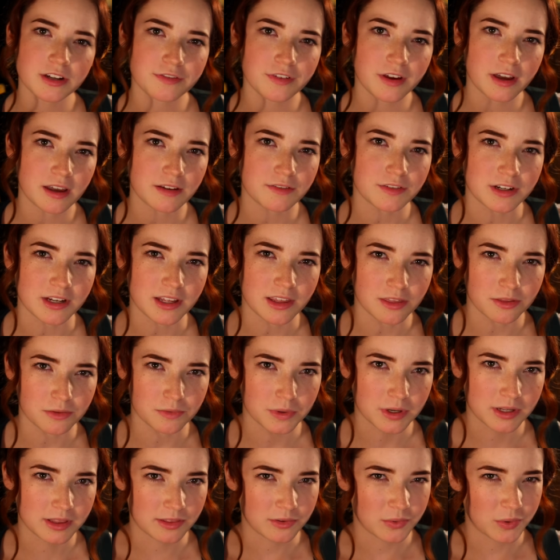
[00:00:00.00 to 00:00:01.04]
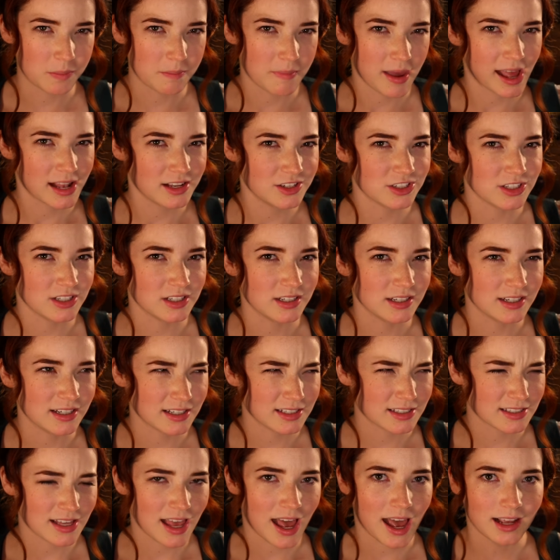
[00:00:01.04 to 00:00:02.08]
if I have any thread that will match it
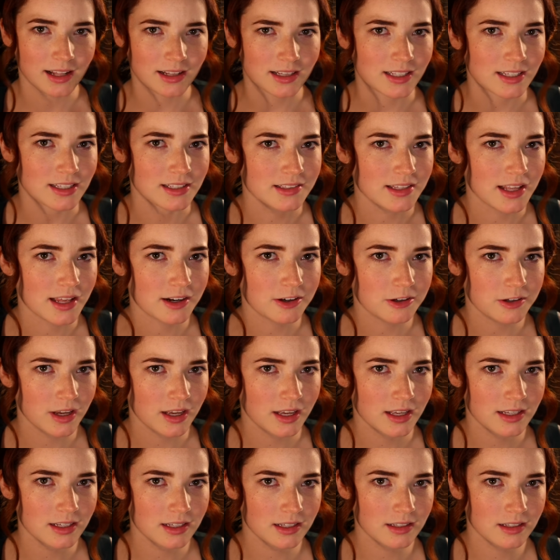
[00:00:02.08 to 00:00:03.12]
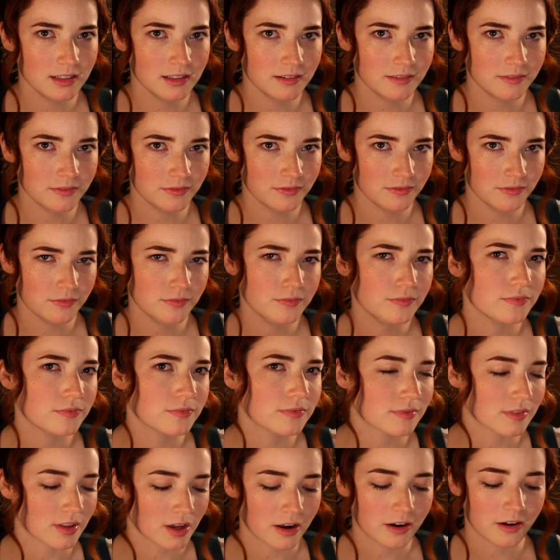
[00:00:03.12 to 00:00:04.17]
exactly. Is that okay?
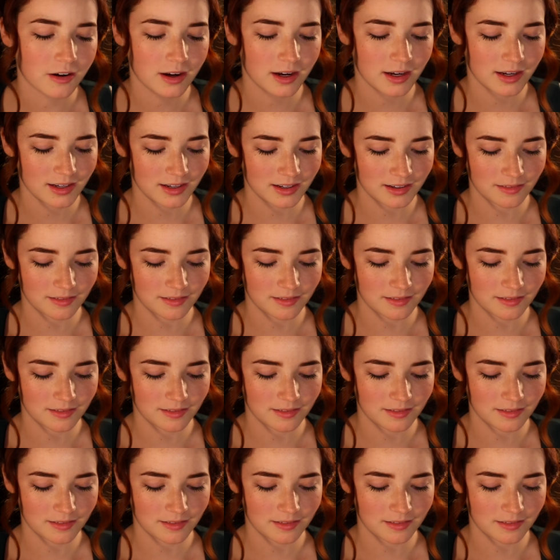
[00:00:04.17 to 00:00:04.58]
Alright.